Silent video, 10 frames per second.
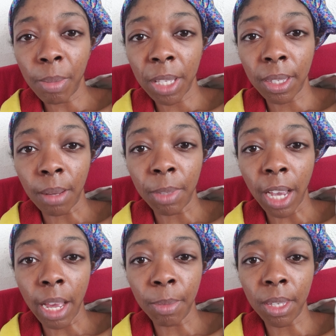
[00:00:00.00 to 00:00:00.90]
women
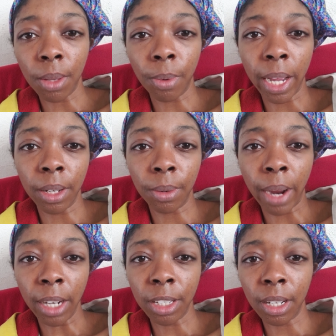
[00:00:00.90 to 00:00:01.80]
sometimes in the right
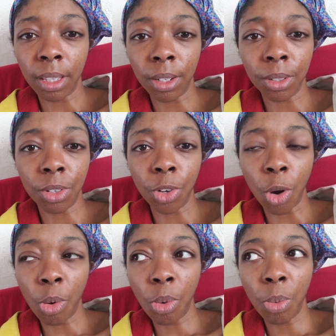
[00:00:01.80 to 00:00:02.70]
direction. There's
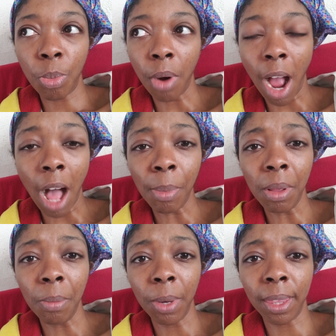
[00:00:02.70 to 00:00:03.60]
no
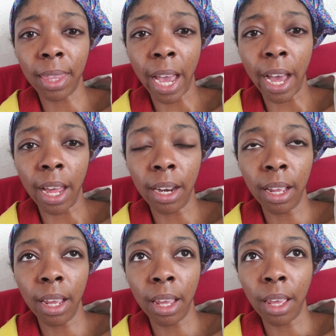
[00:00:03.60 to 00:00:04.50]
problem with that.
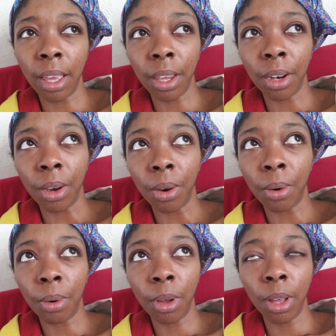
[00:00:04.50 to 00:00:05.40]
You
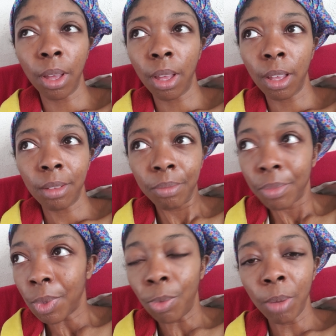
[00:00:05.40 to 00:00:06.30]
know,
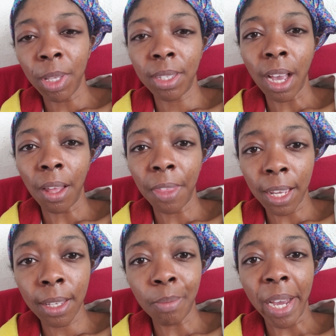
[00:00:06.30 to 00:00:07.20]
women's health
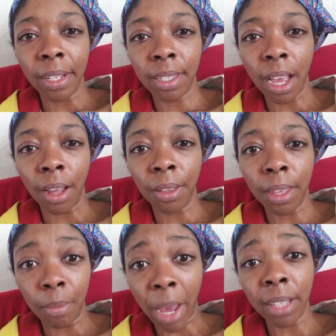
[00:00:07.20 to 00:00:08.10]
is men's health,
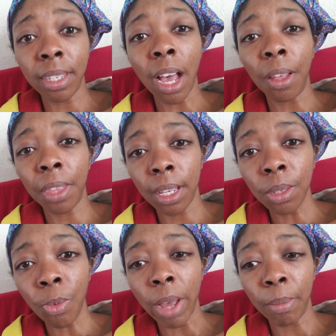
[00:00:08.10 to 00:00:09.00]
and men's health
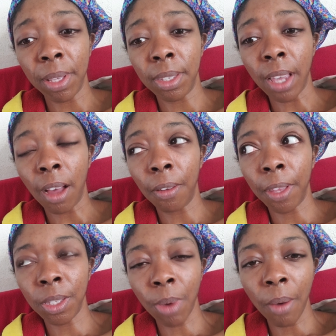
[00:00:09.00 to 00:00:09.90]
is women's health.
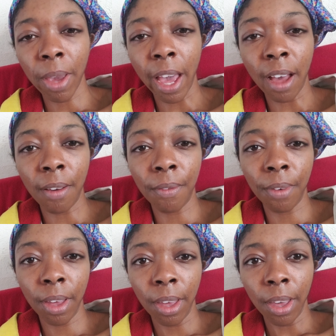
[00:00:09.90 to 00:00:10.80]
That's why we have,
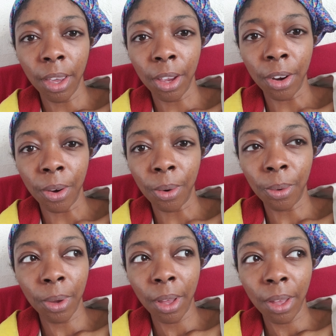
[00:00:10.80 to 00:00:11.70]
you
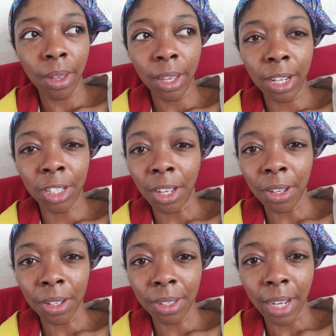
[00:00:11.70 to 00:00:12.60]
know, each
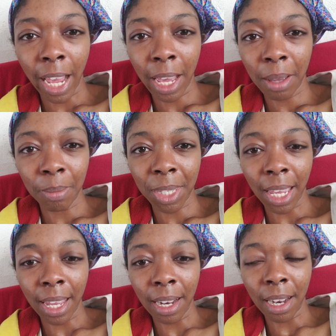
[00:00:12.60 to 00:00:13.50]
other's names
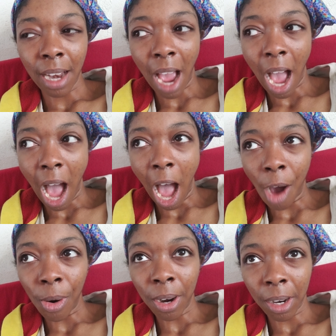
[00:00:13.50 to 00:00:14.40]
in
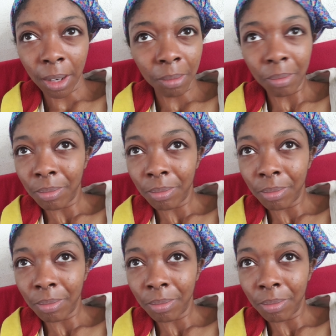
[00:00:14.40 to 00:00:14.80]
our